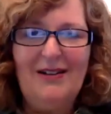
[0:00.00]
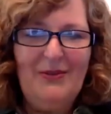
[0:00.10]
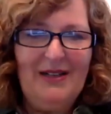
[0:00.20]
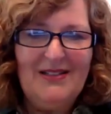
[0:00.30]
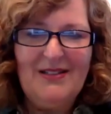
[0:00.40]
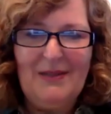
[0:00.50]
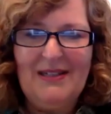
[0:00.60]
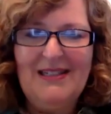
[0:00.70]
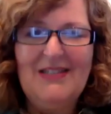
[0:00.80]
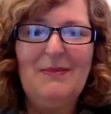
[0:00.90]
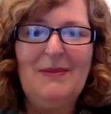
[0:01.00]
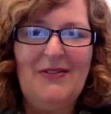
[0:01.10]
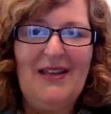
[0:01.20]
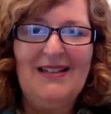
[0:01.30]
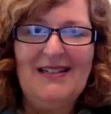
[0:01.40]
You had some ideas about
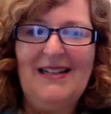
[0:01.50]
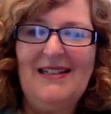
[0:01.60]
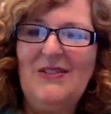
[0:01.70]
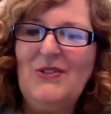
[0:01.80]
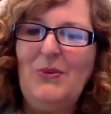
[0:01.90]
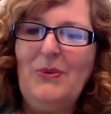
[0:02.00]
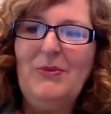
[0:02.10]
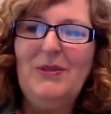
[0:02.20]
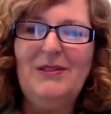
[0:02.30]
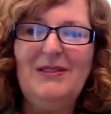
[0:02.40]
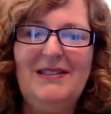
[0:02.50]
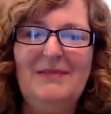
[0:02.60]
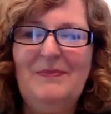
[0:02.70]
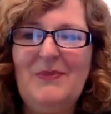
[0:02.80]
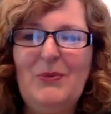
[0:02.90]
that, Danny. So
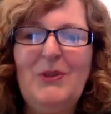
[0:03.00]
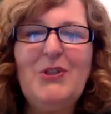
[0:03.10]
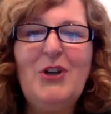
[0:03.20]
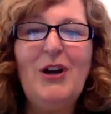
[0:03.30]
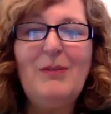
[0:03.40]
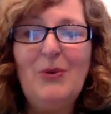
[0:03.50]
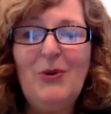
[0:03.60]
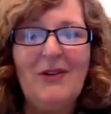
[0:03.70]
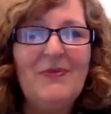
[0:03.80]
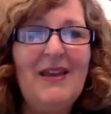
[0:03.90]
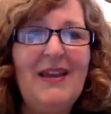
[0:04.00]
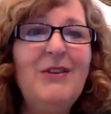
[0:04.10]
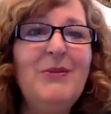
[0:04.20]
we'll talk more. Thank you